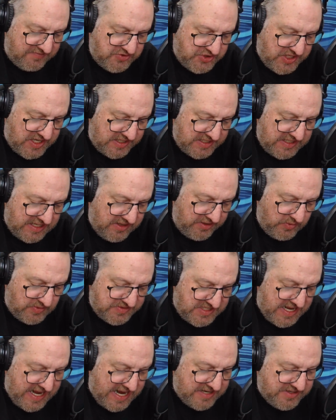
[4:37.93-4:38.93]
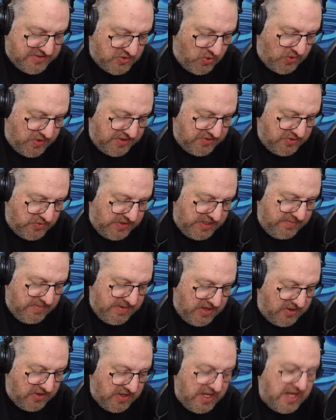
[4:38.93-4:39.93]
John Kelly, was hacked, according to an
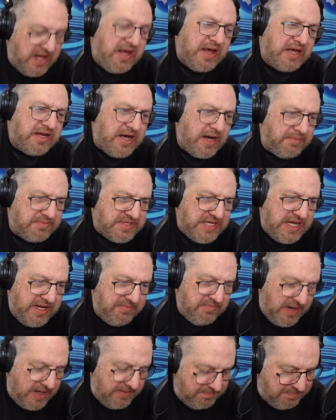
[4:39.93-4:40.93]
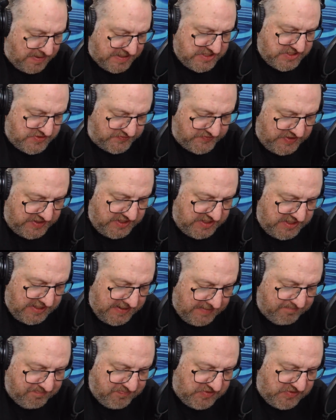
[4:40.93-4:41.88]
email obtained by BuzzFeed.